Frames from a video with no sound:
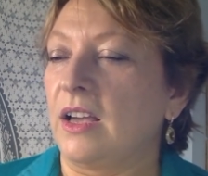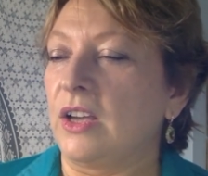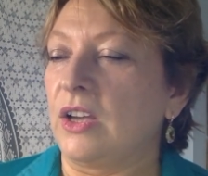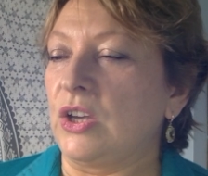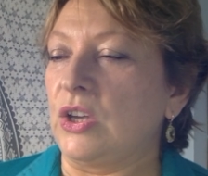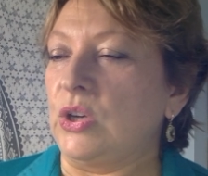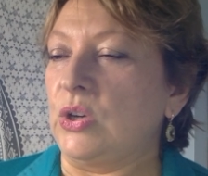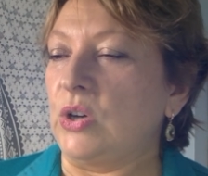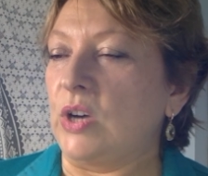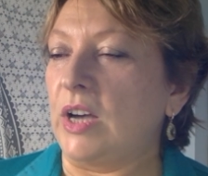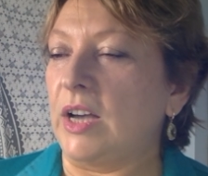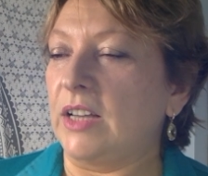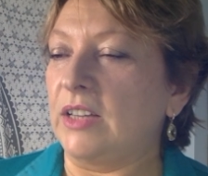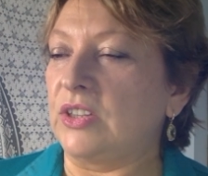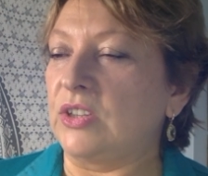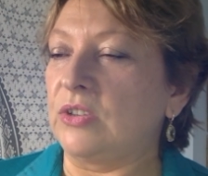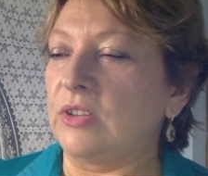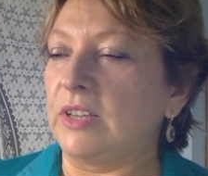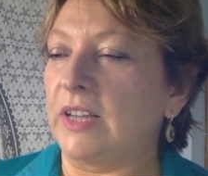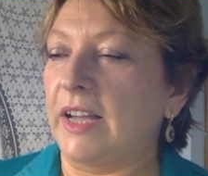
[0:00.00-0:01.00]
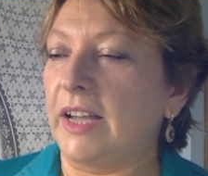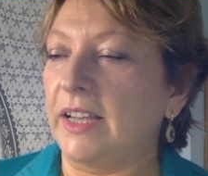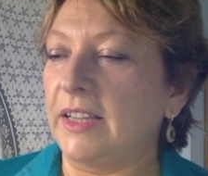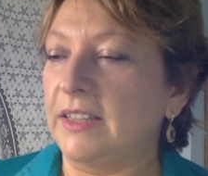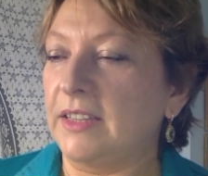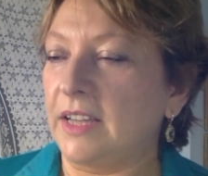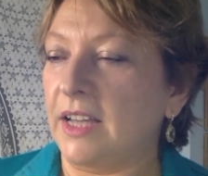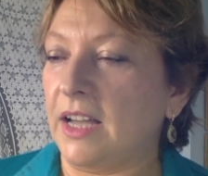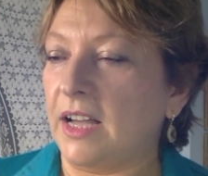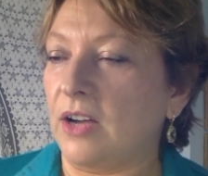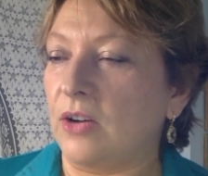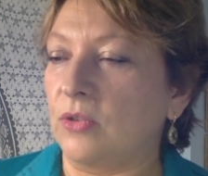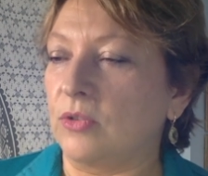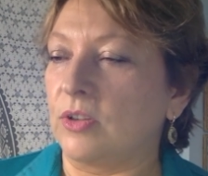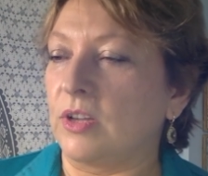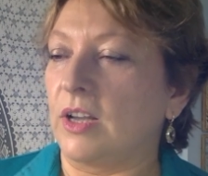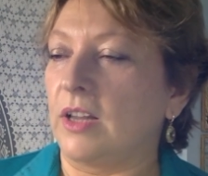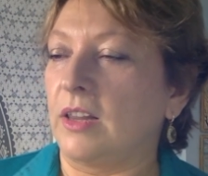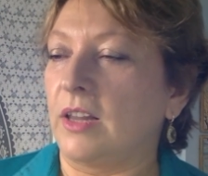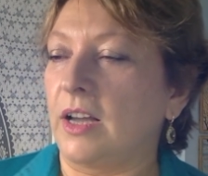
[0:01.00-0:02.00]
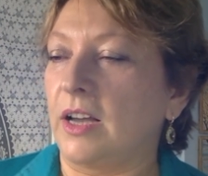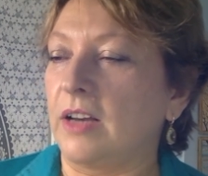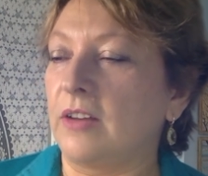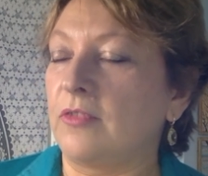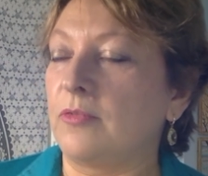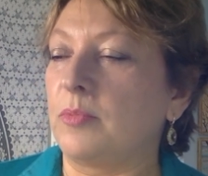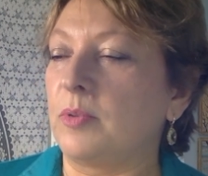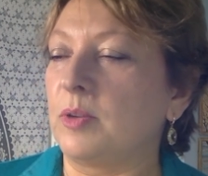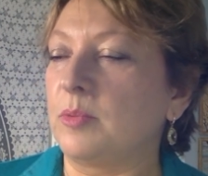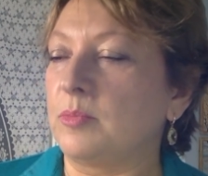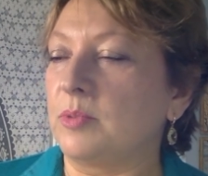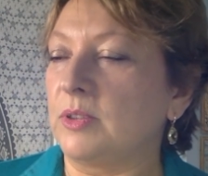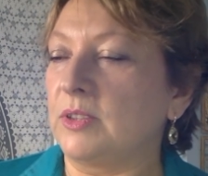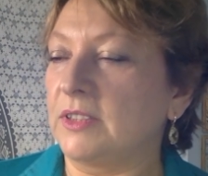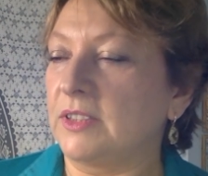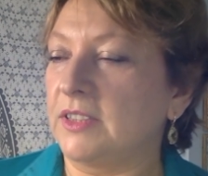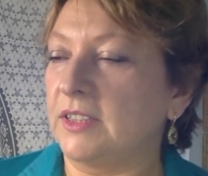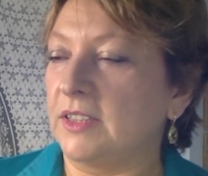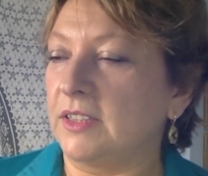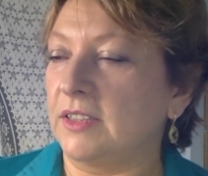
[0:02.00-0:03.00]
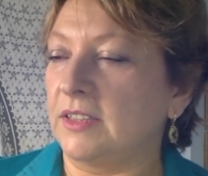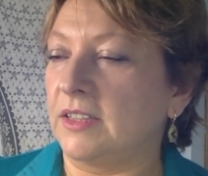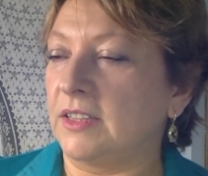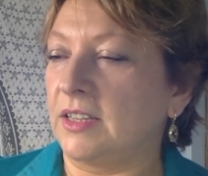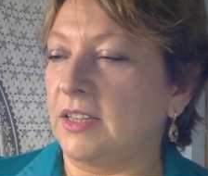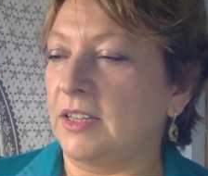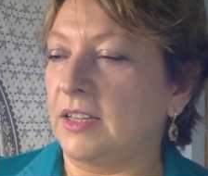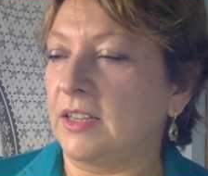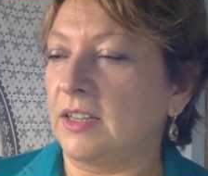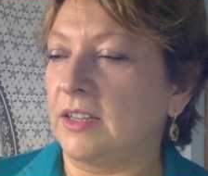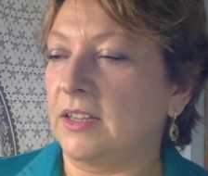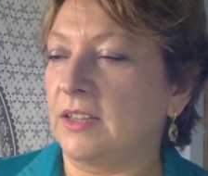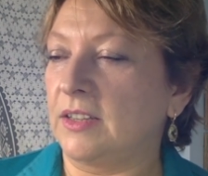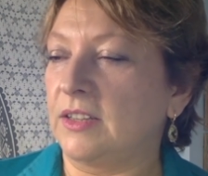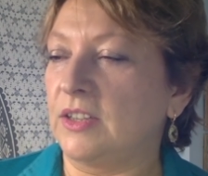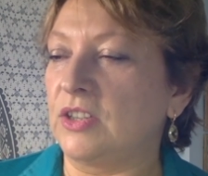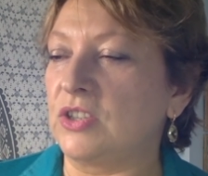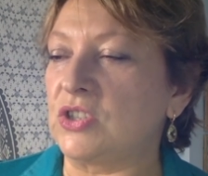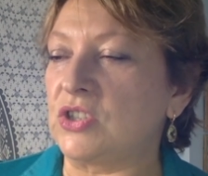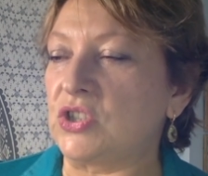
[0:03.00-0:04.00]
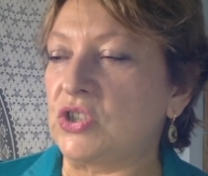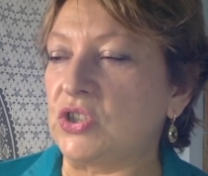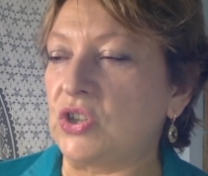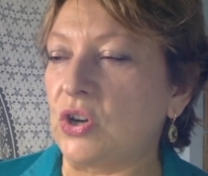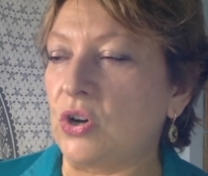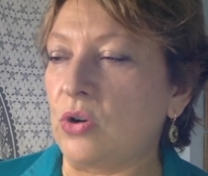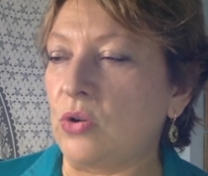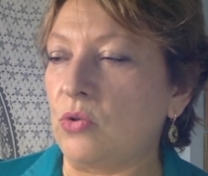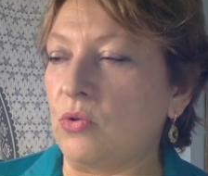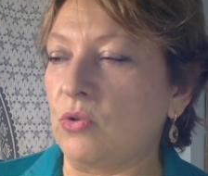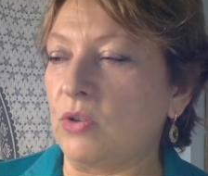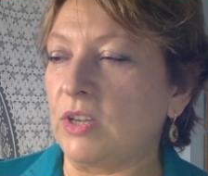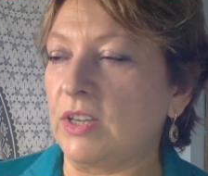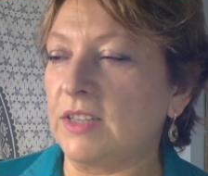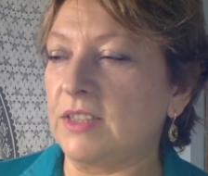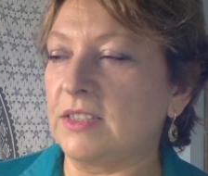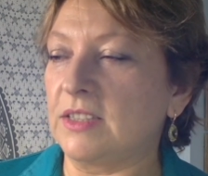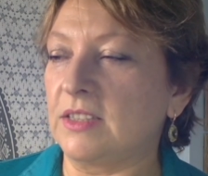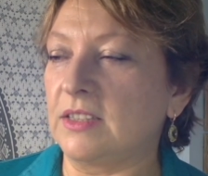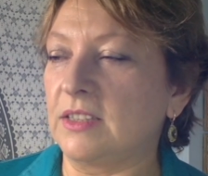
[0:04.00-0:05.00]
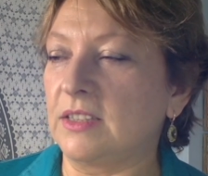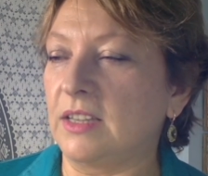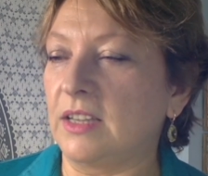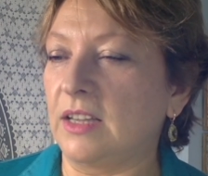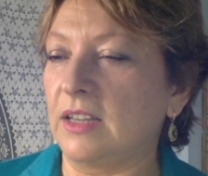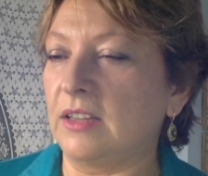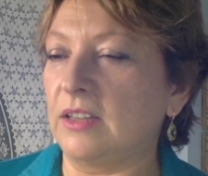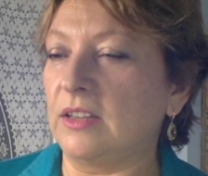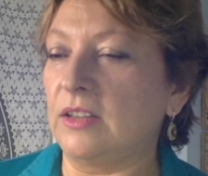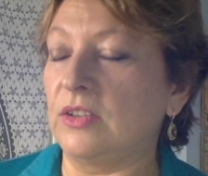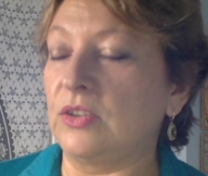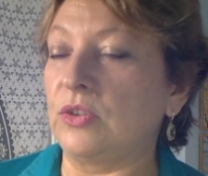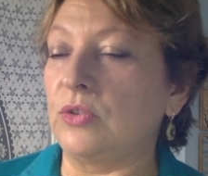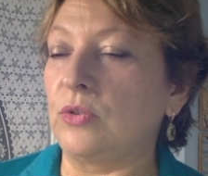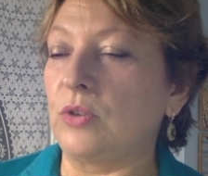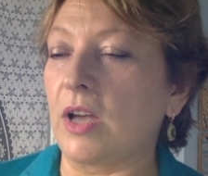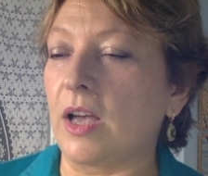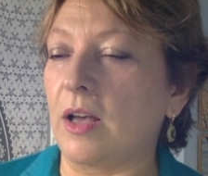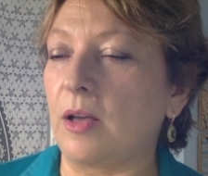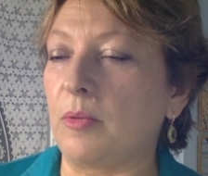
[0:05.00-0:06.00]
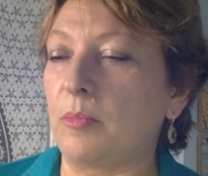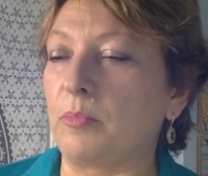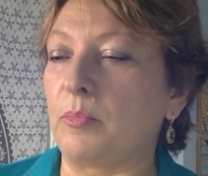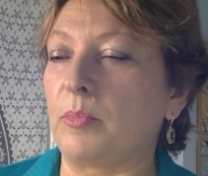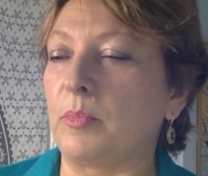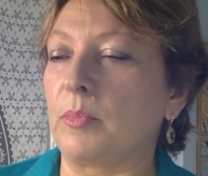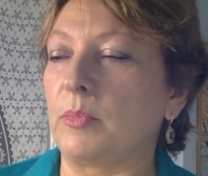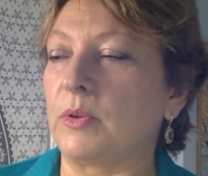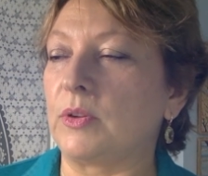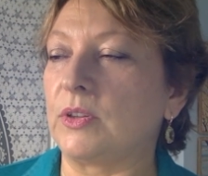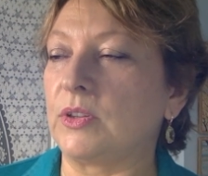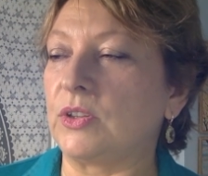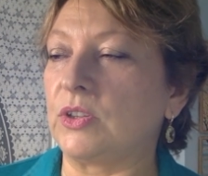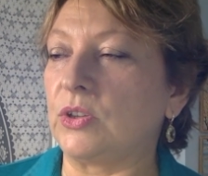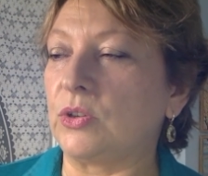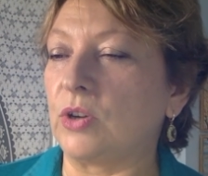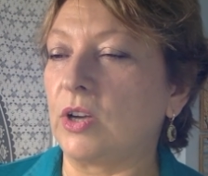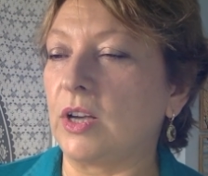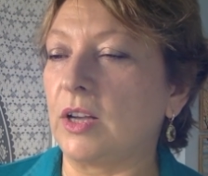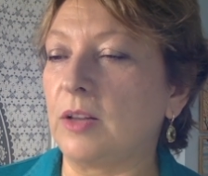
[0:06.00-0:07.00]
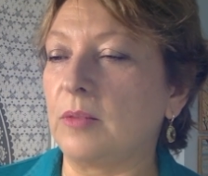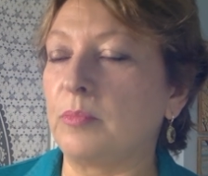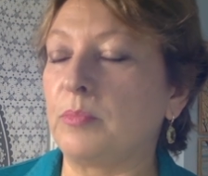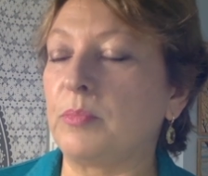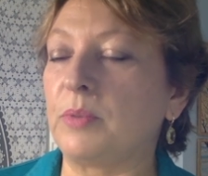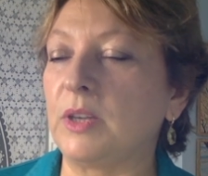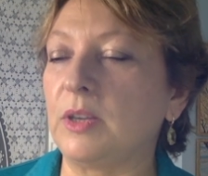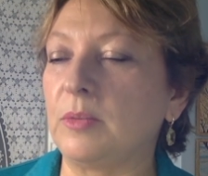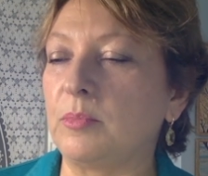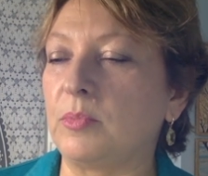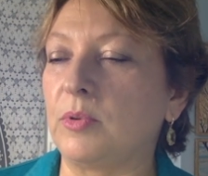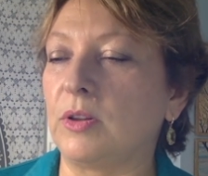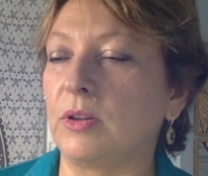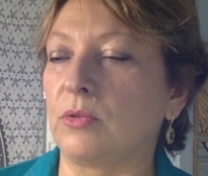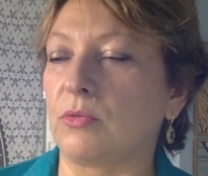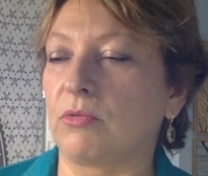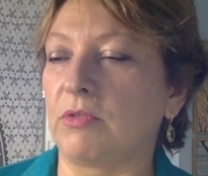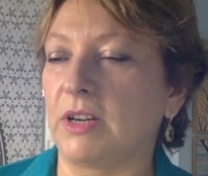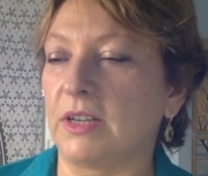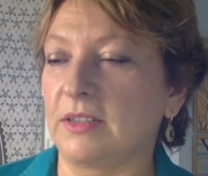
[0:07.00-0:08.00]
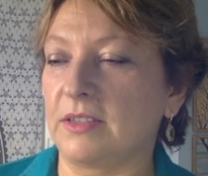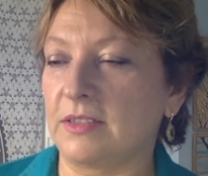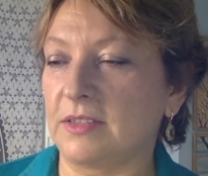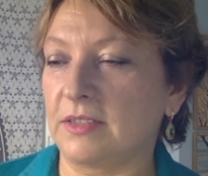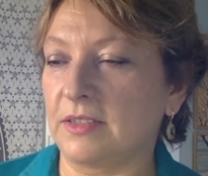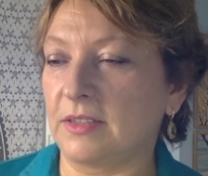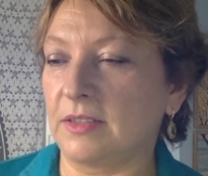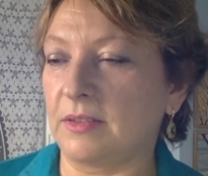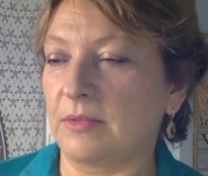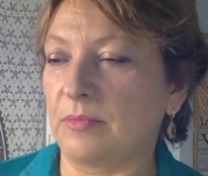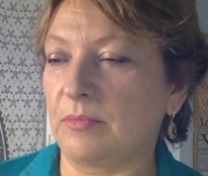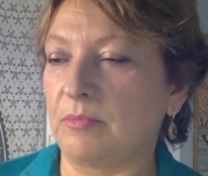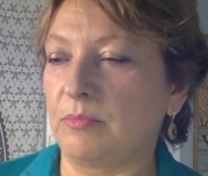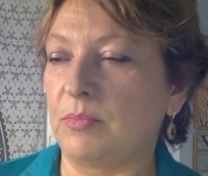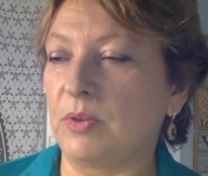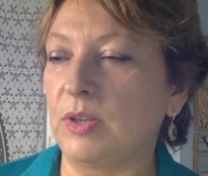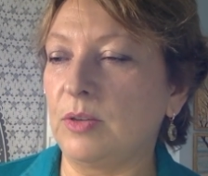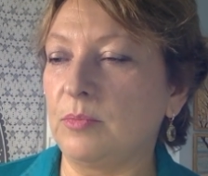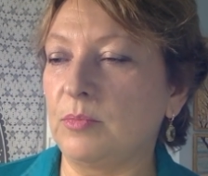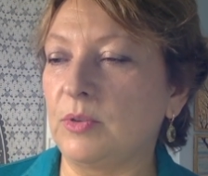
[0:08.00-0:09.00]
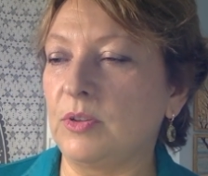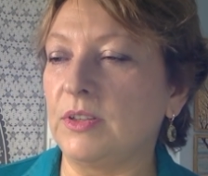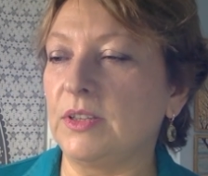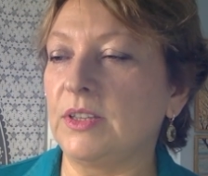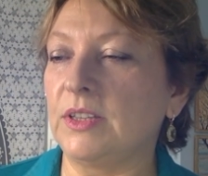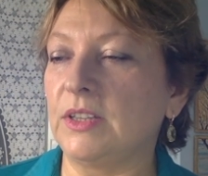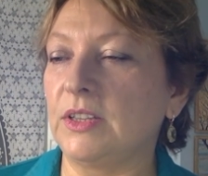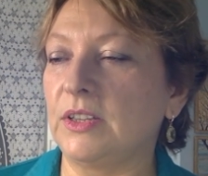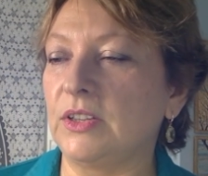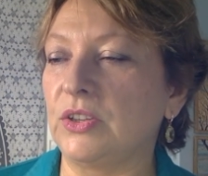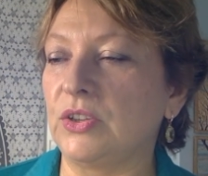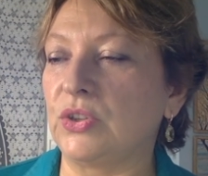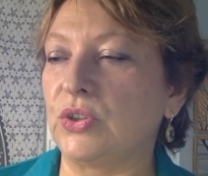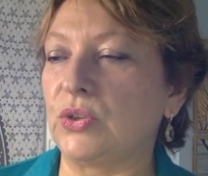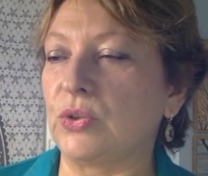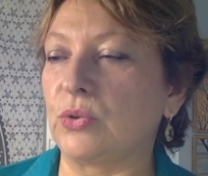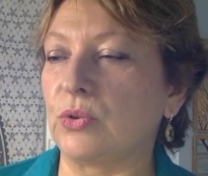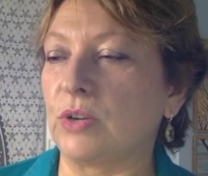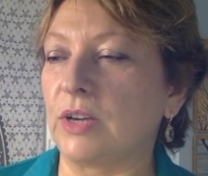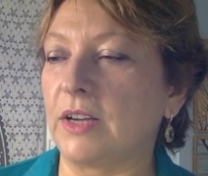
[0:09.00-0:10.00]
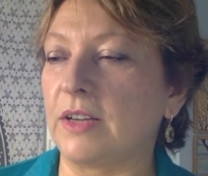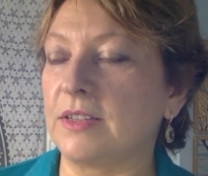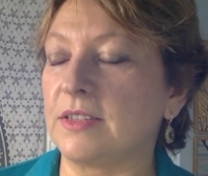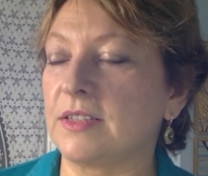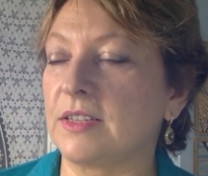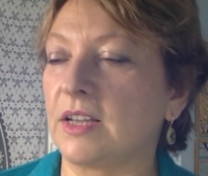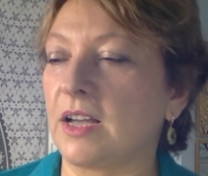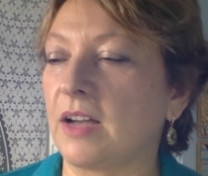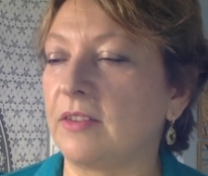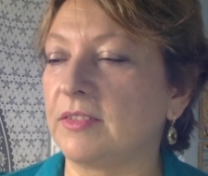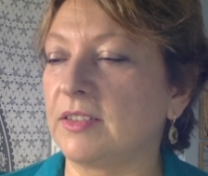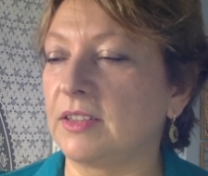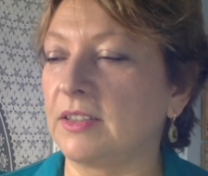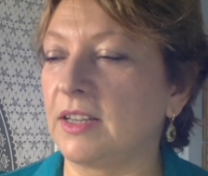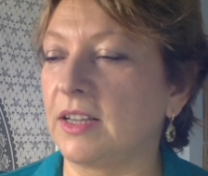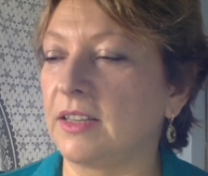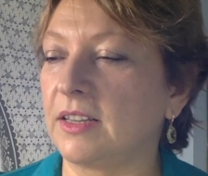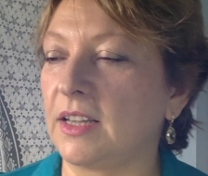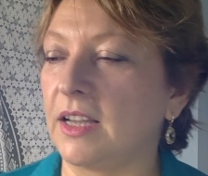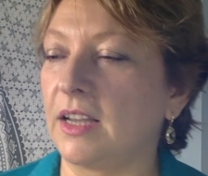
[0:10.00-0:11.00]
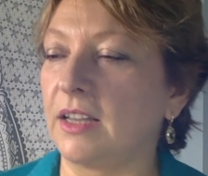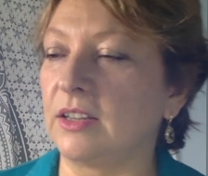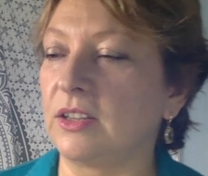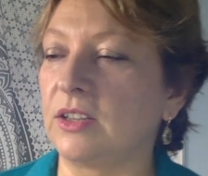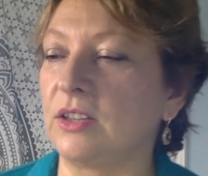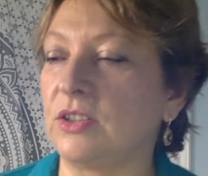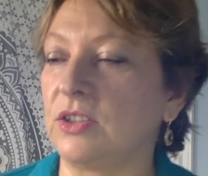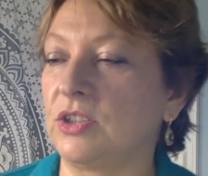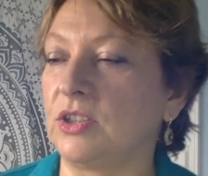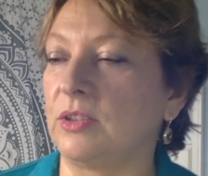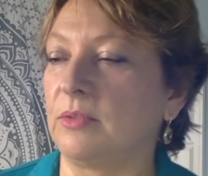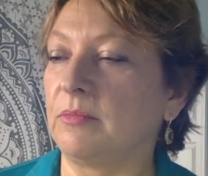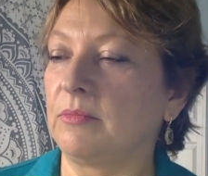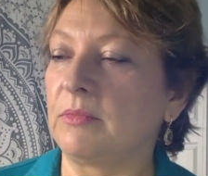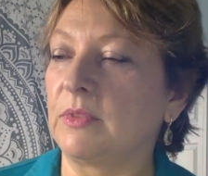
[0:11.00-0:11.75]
You had to lie down. A lot of people did. The snow is intended to help people rest. People needed to rest after that energy.